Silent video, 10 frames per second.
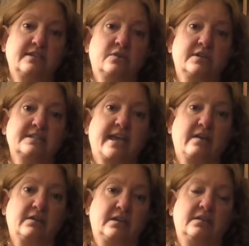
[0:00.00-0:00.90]
Lawrence
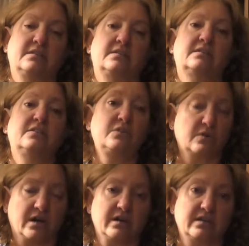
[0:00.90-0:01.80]
County, New
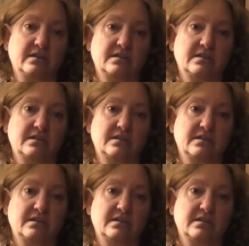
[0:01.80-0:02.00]
York.